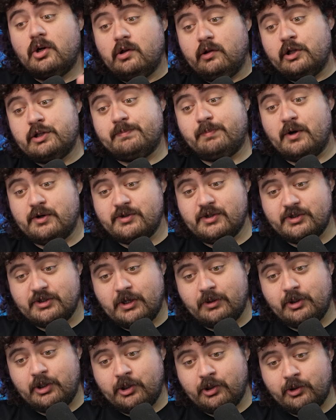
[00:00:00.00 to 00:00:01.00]
Let's press this
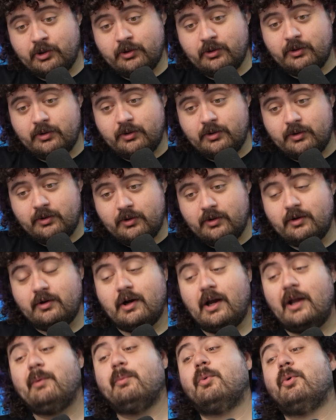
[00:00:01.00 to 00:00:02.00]
down here,
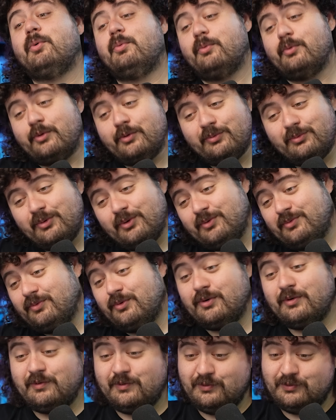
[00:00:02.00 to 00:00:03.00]
and
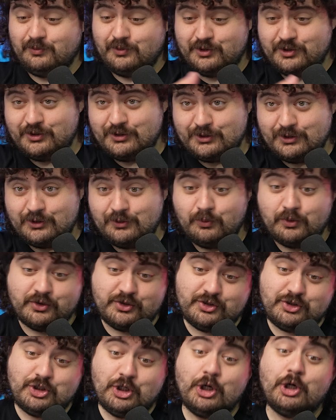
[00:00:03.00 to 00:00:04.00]
we'll
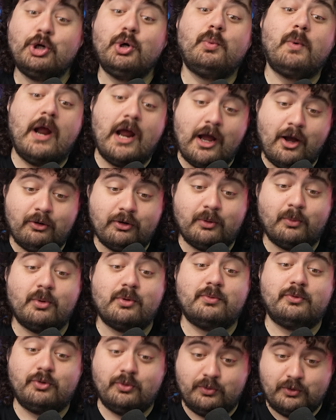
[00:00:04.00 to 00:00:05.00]
turn around and
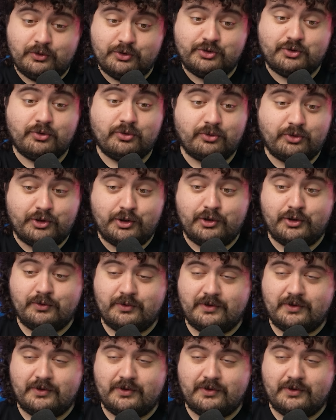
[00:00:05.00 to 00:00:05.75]
we'll do a little circle here.